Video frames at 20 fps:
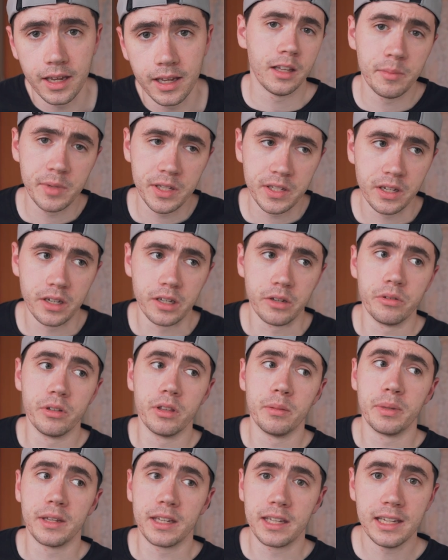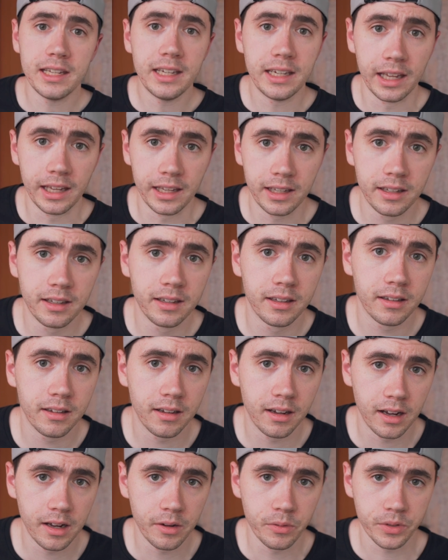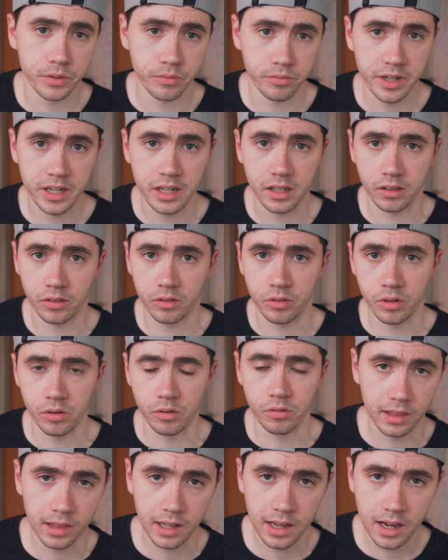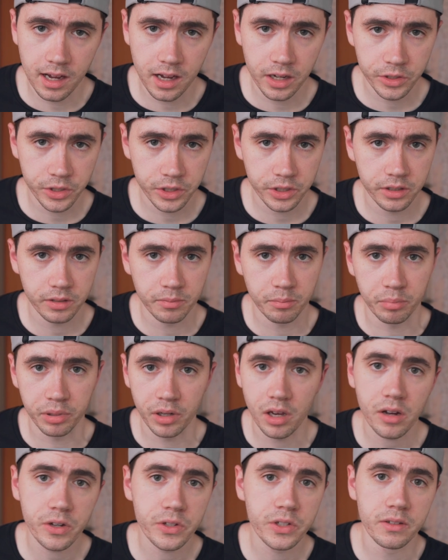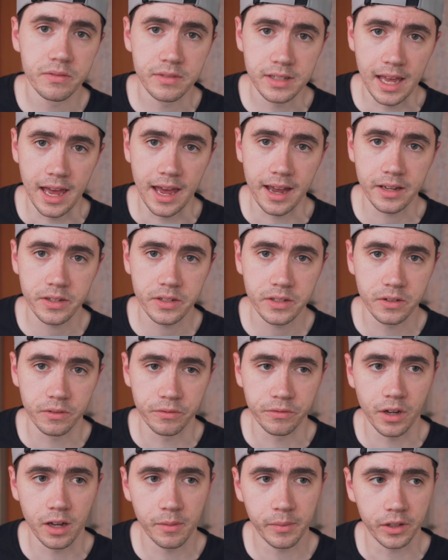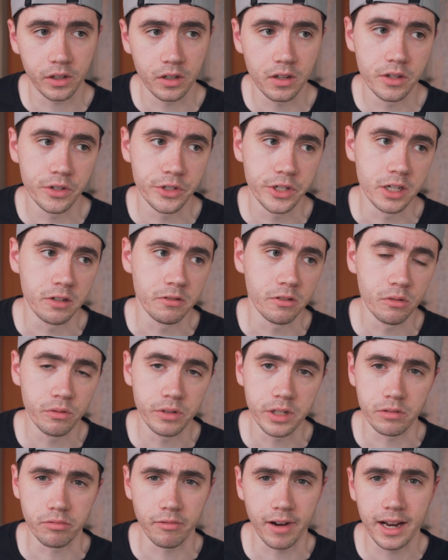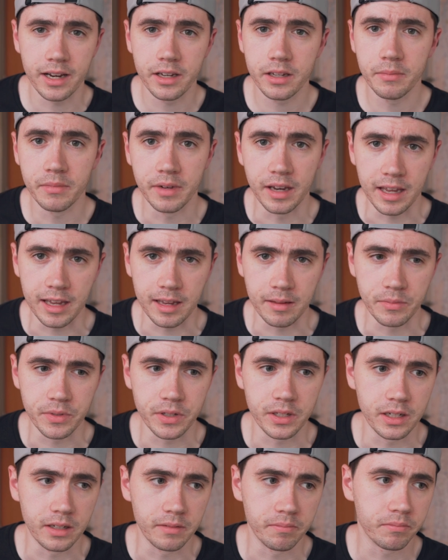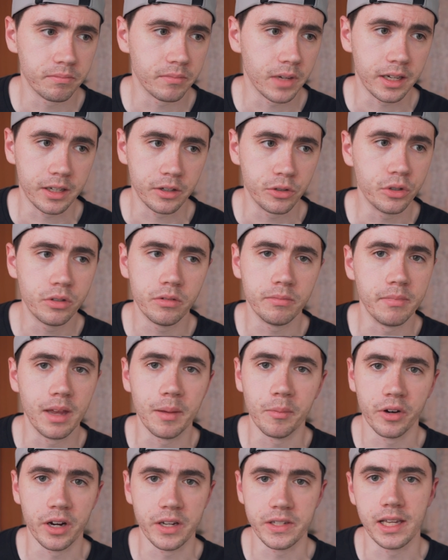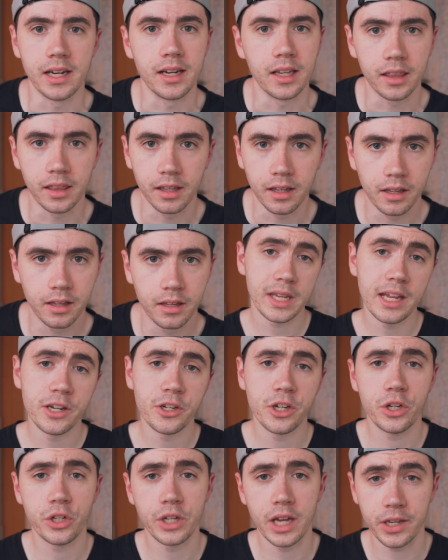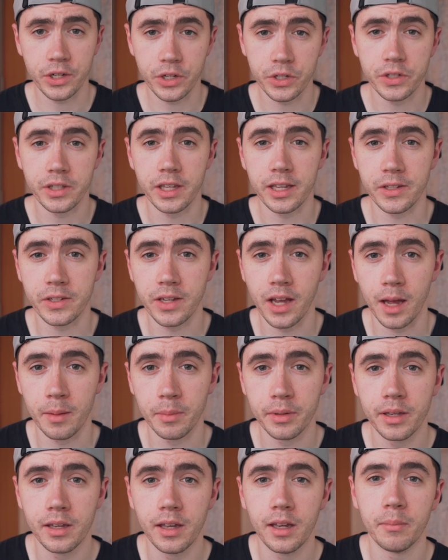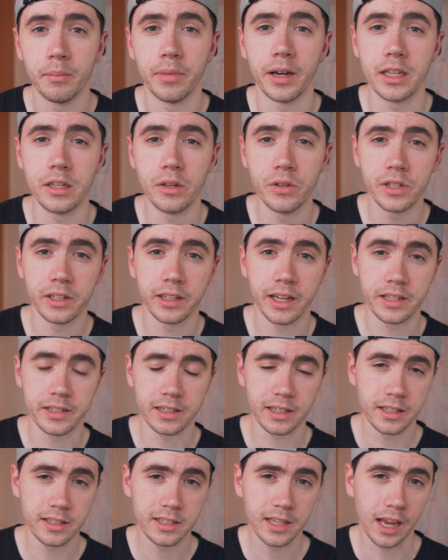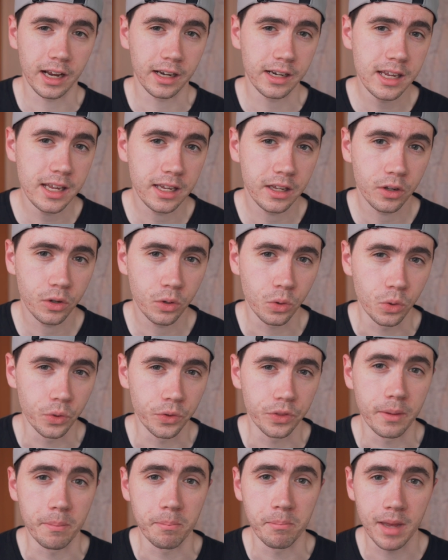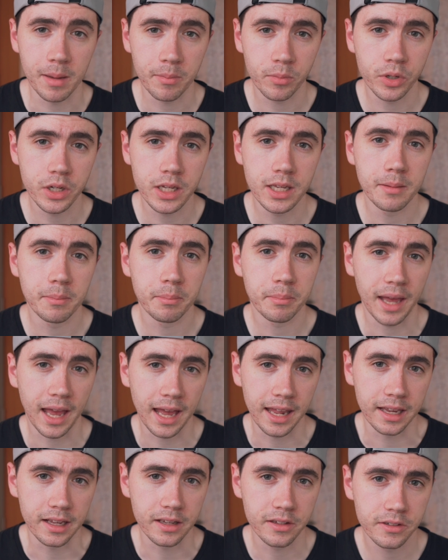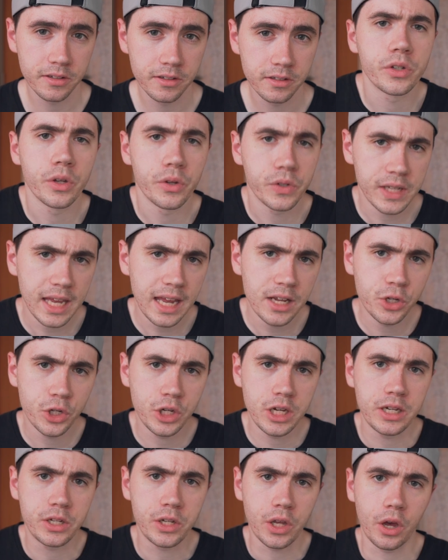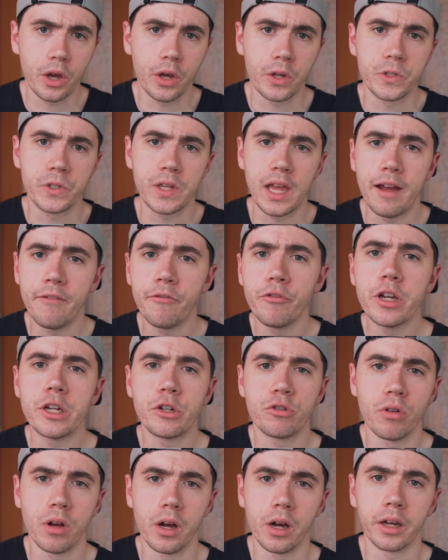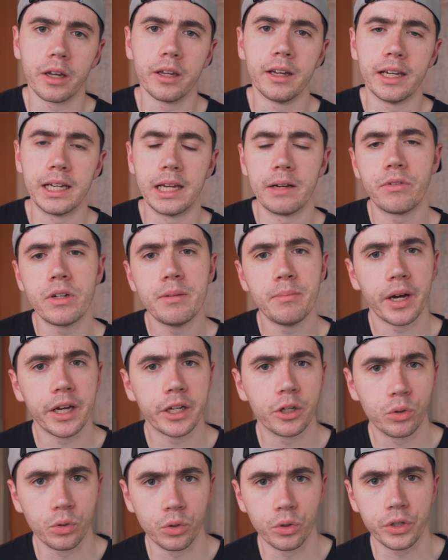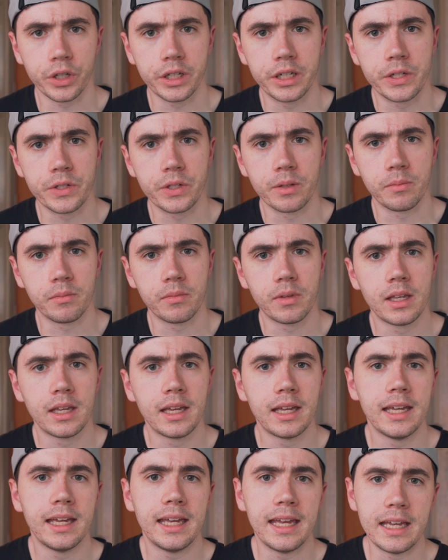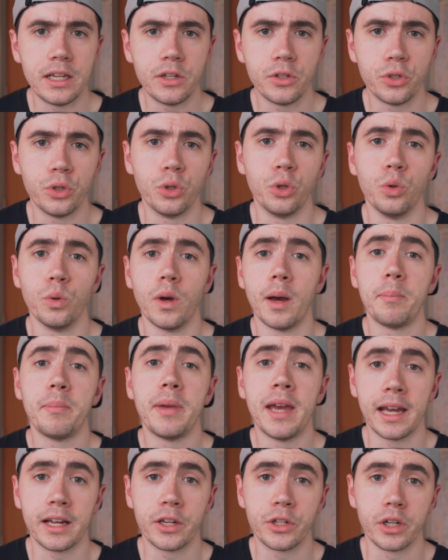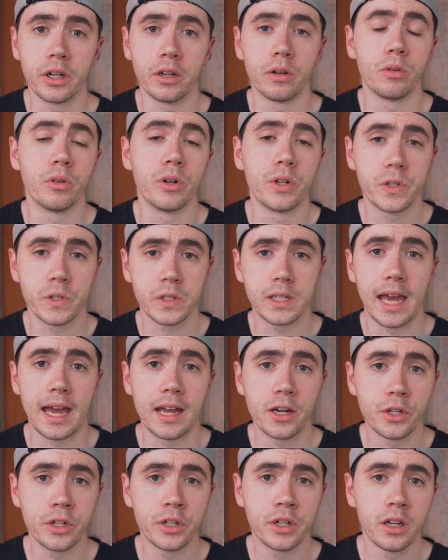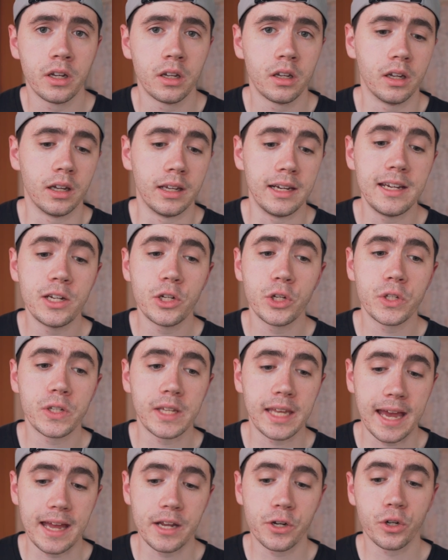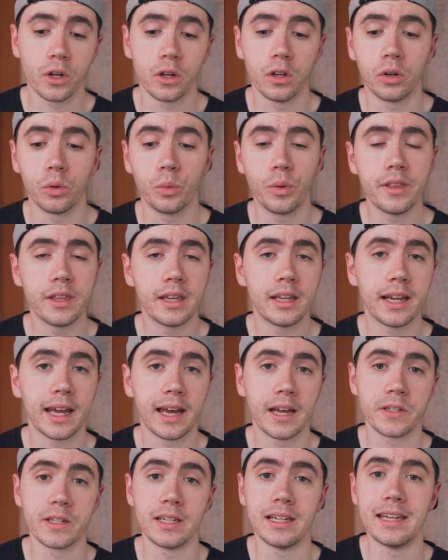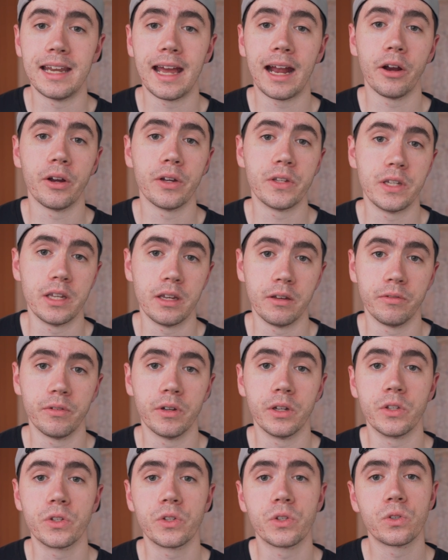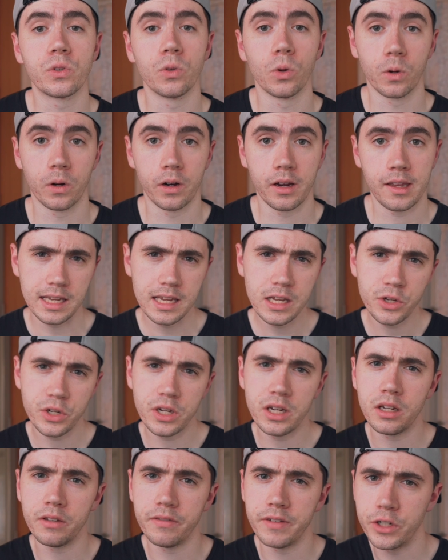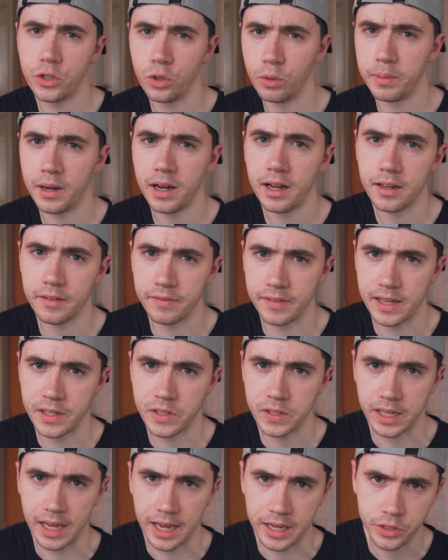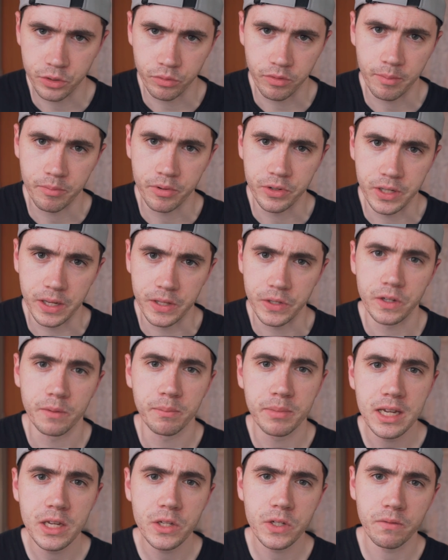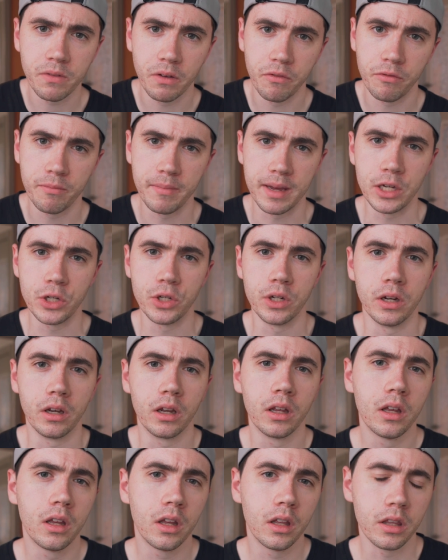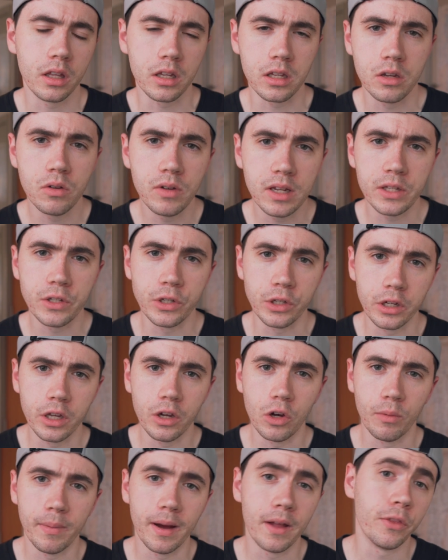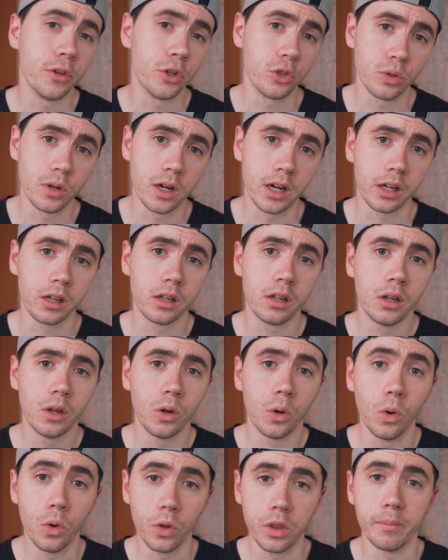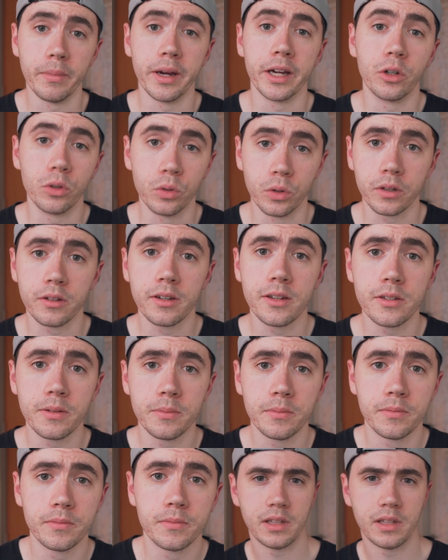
Let me tell you, in the beginning, I was reading through large blocks of text of pharmacology with all these random names, and I couldn't memorize anything. Sketchy changes things up by utilizing a technique called the memory palace. So Sketchy turns every drug and every microorganism into a picture or a sketch, and each sketch along with it has a narrative and story. Each individual part of that sketch represents a piece of information that you need to know about the drug or the microorganism.